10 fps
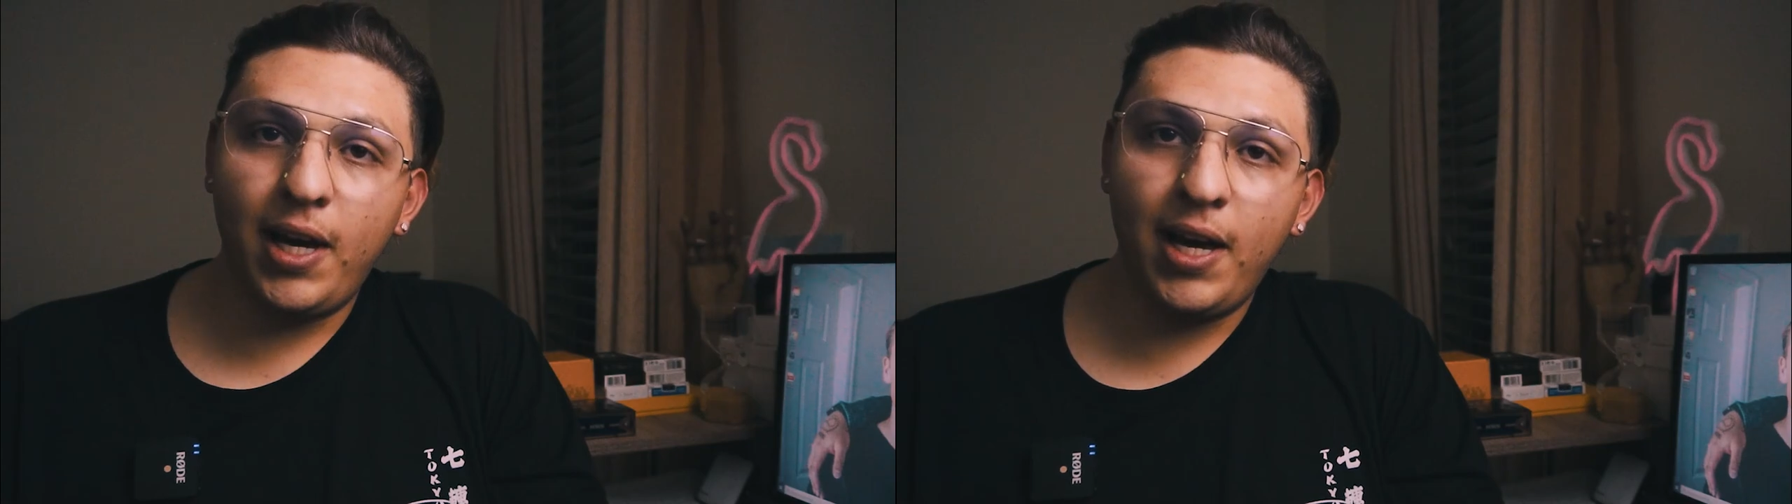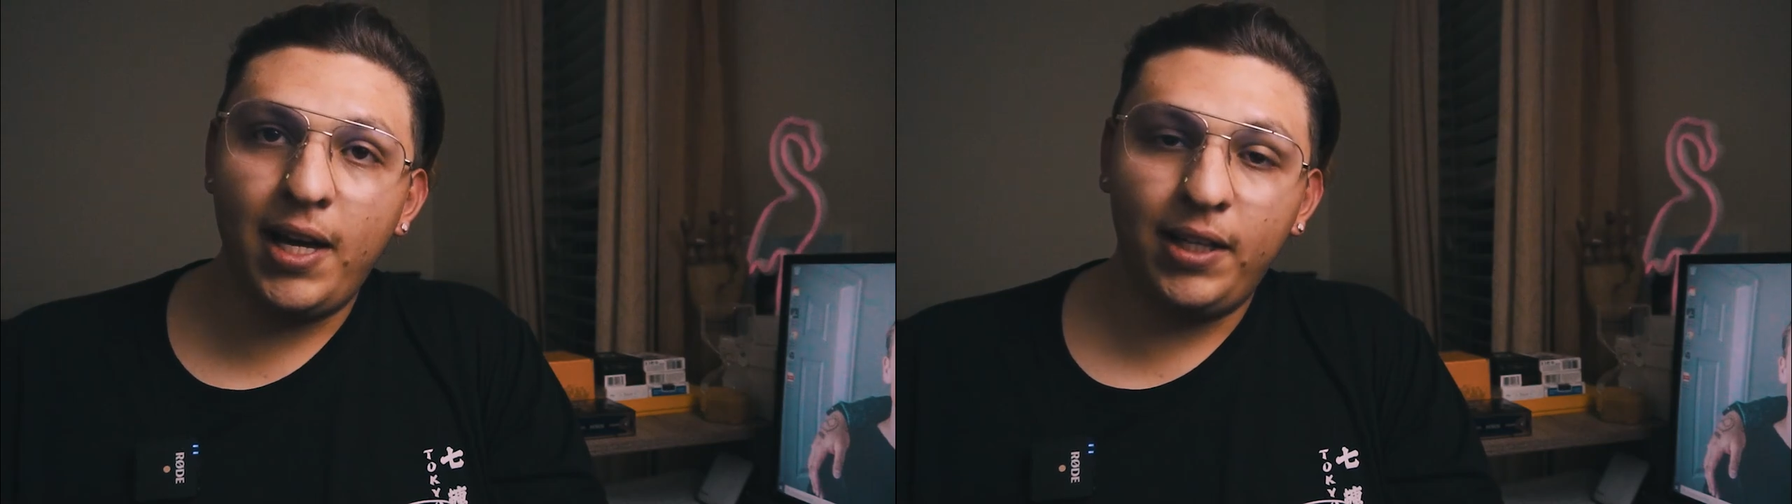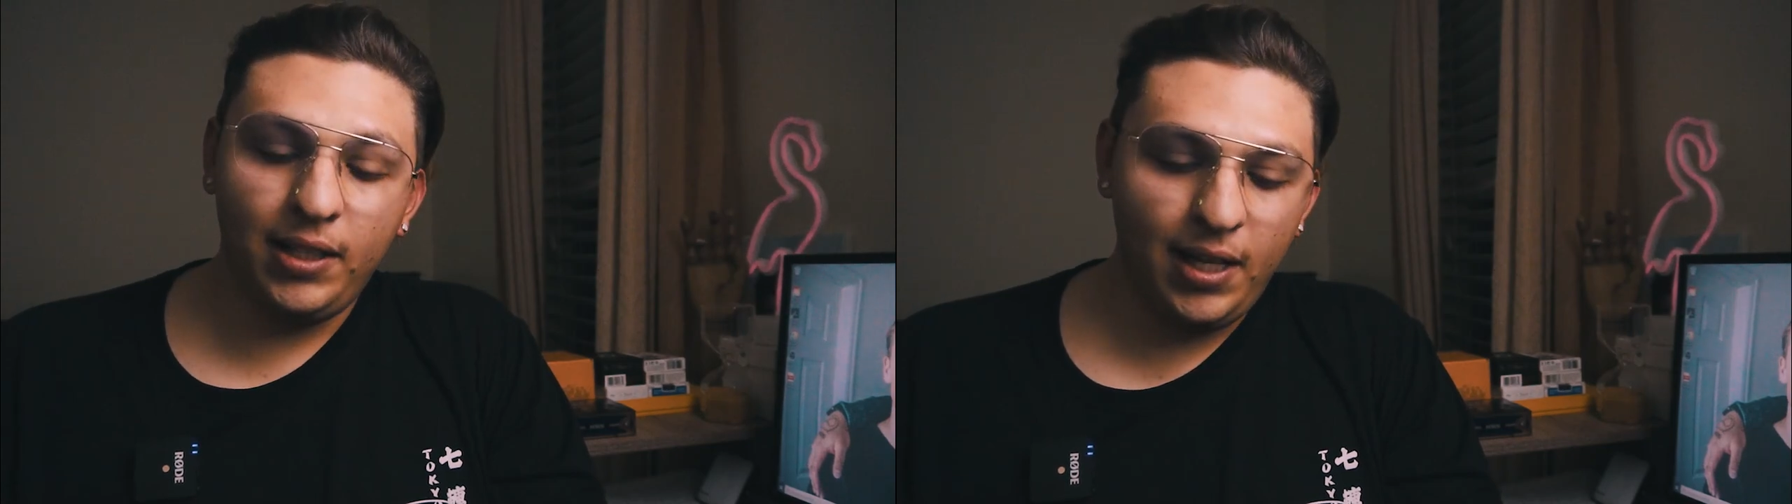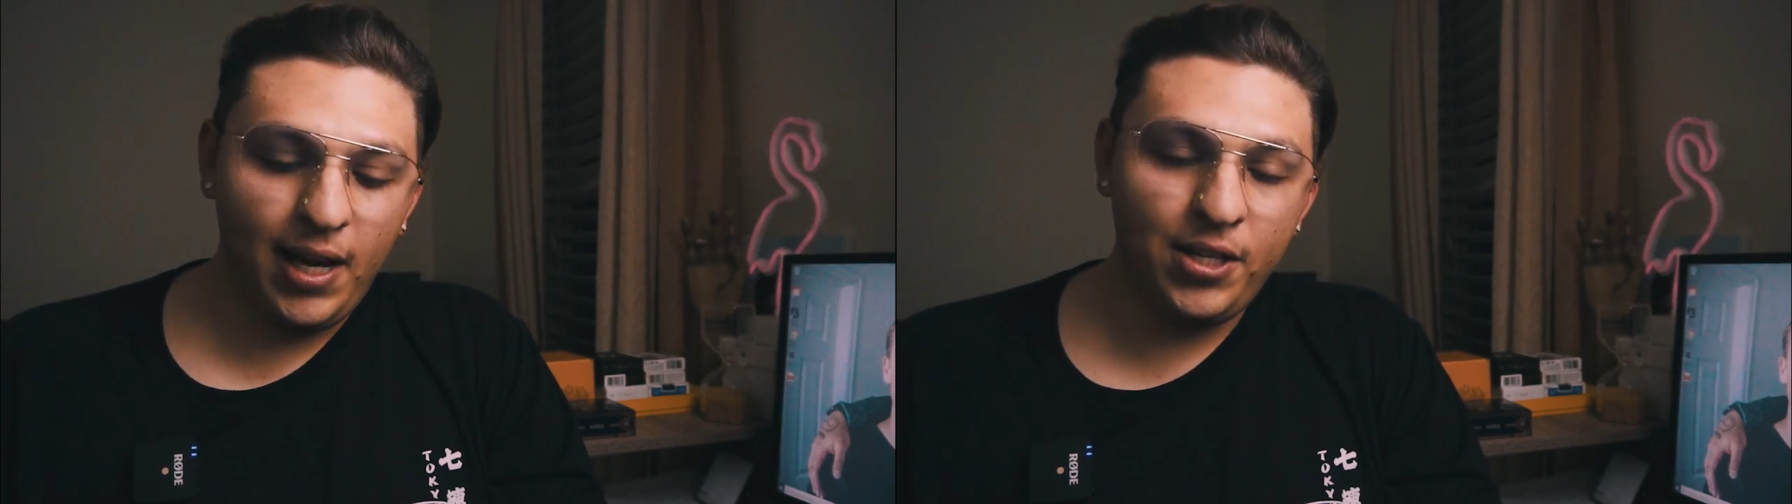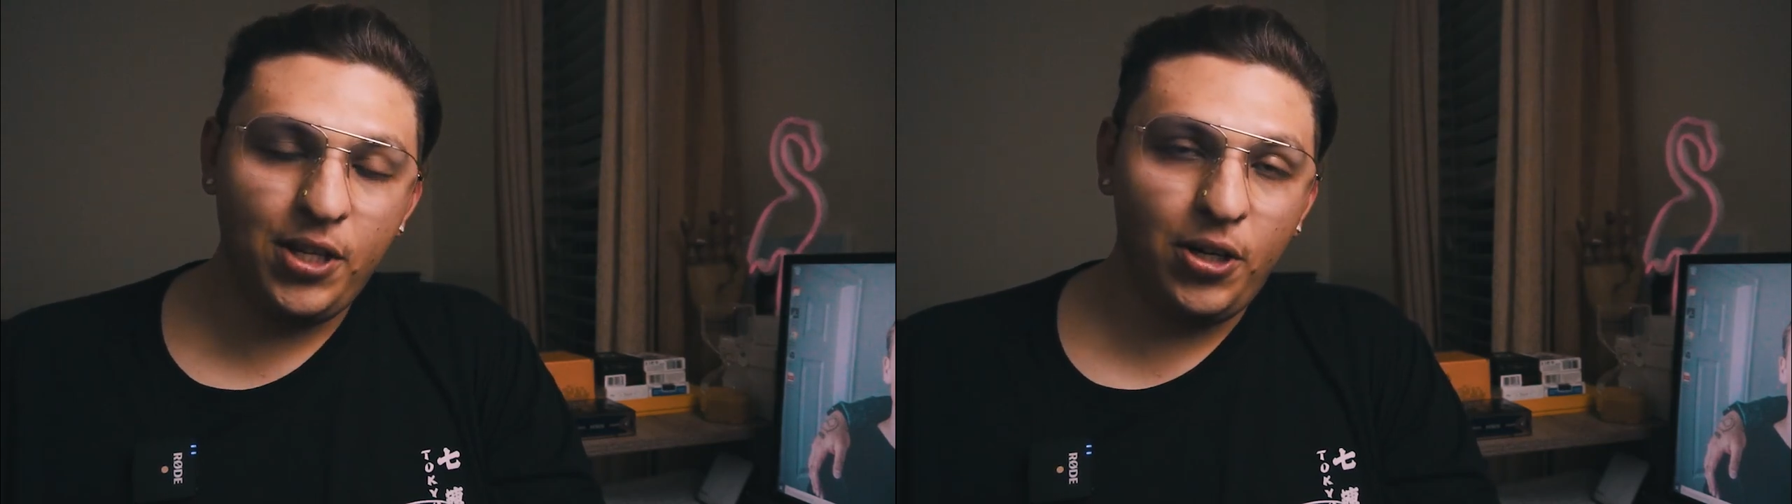
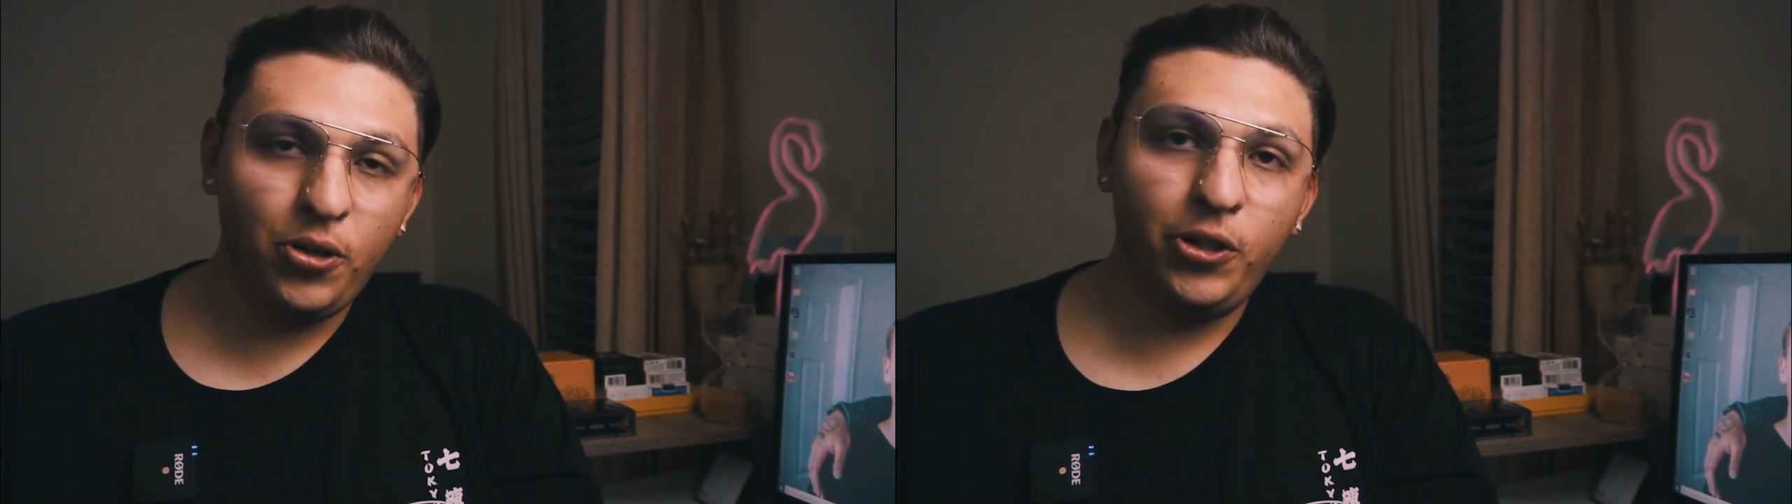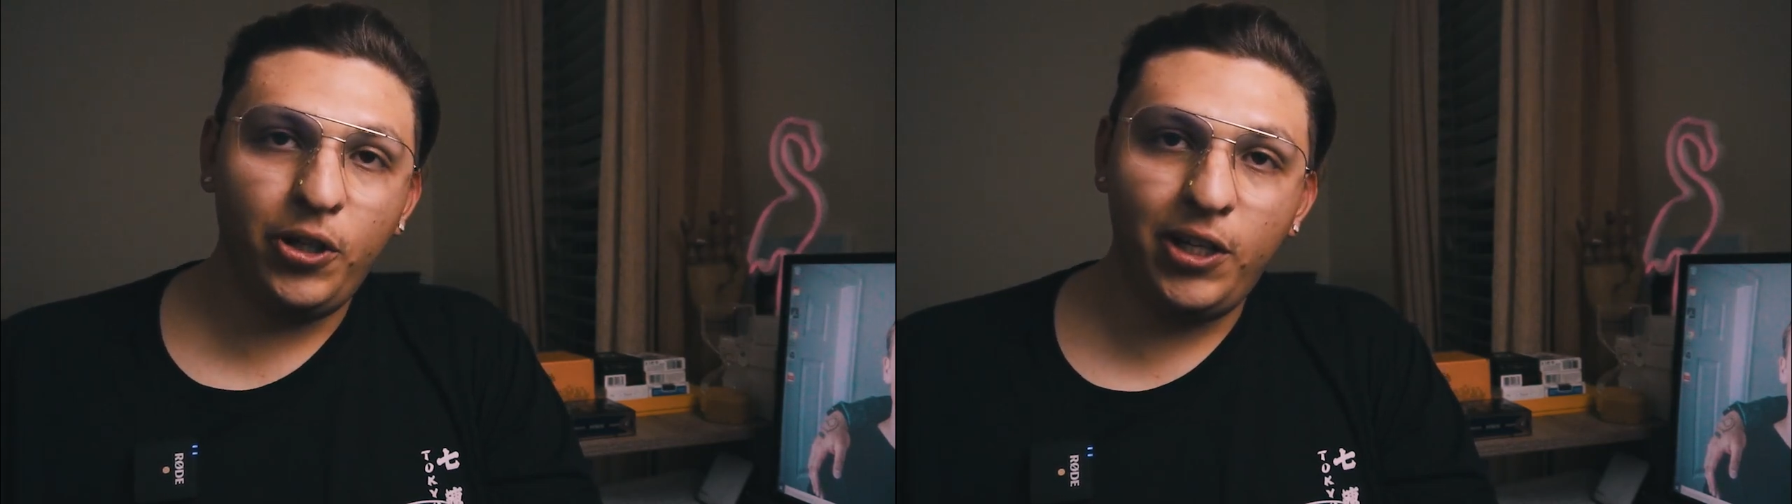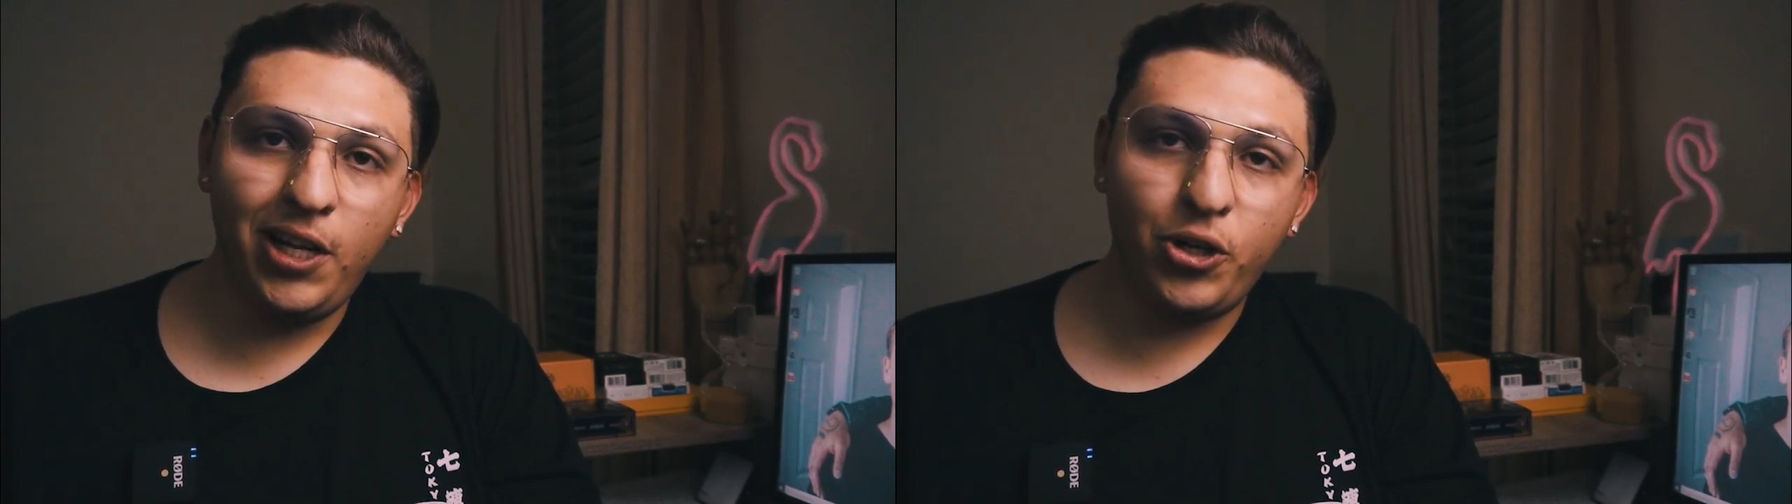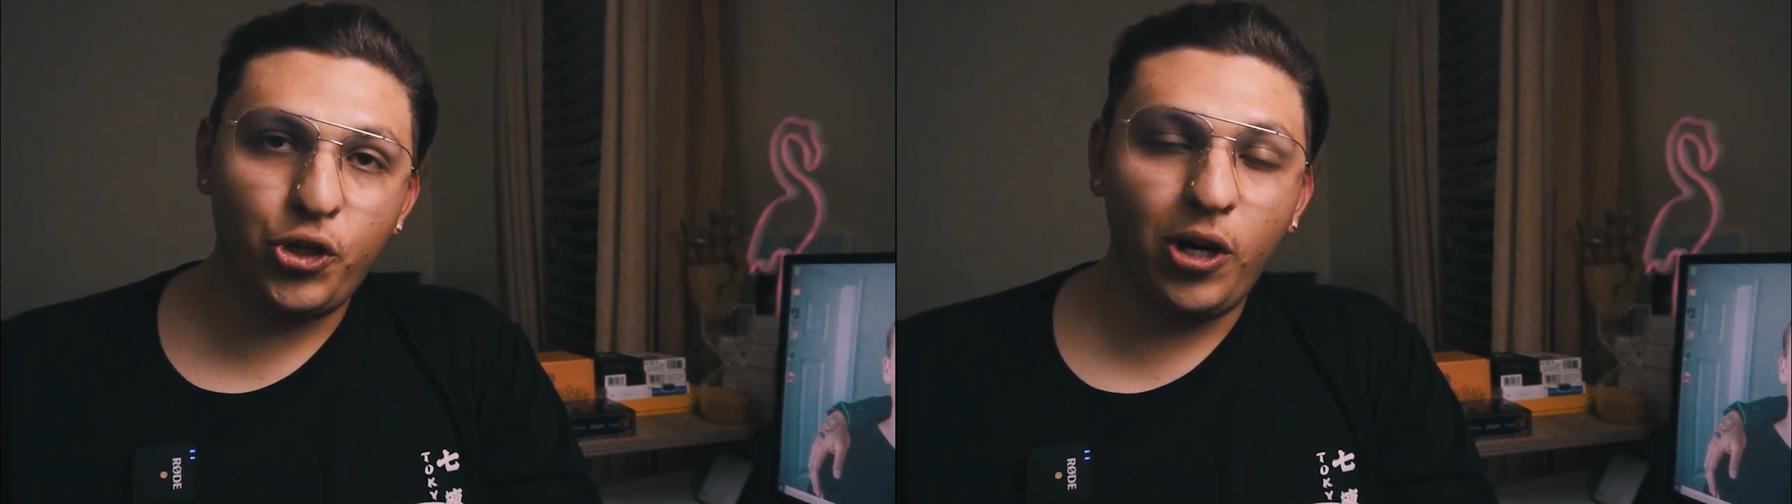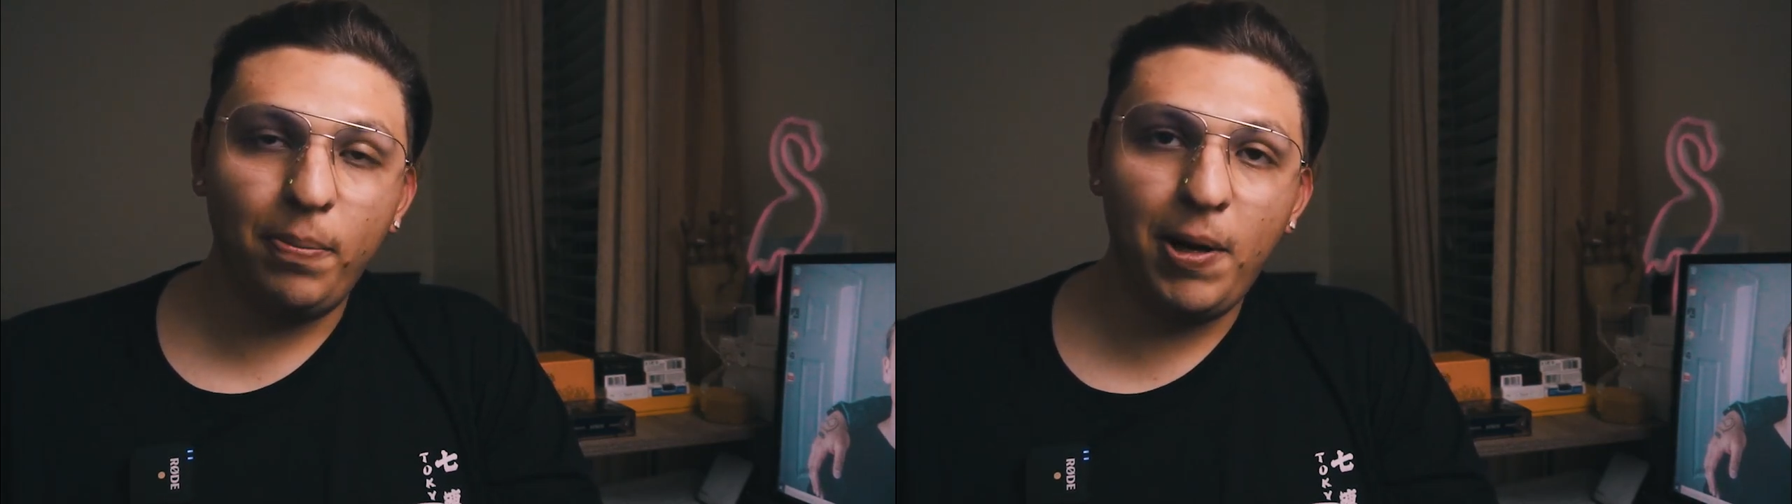I said earlier you're going to need a
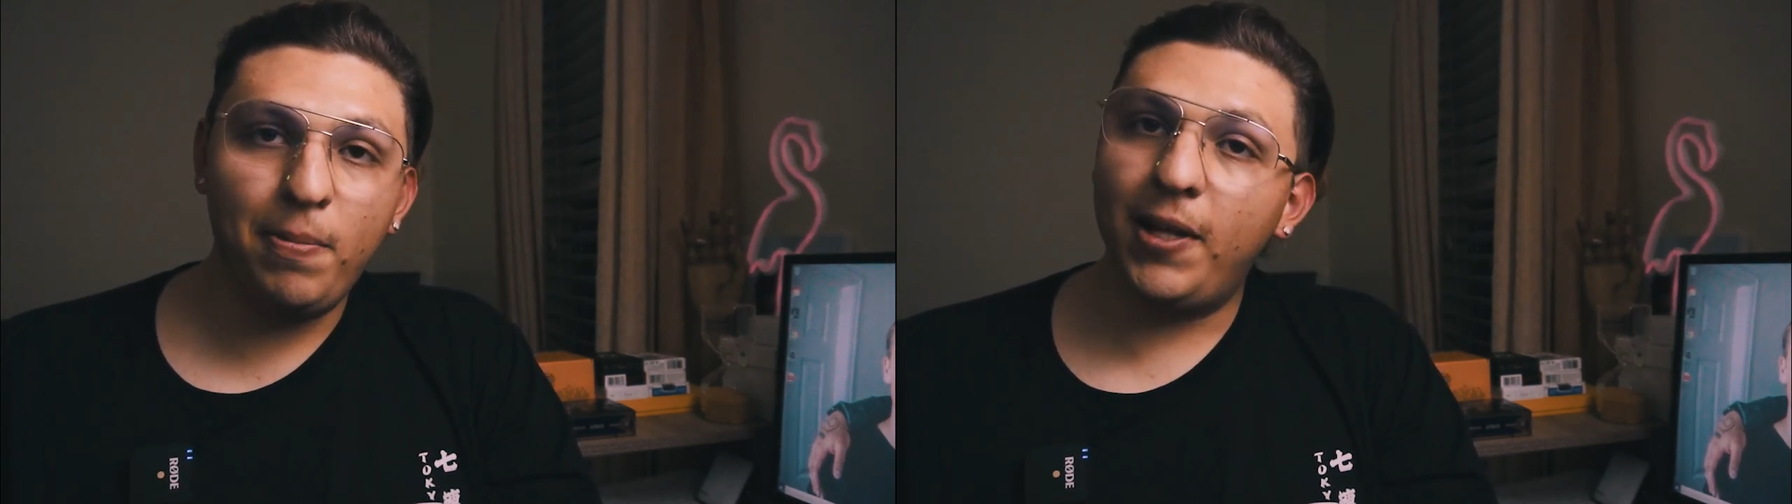Sharpie,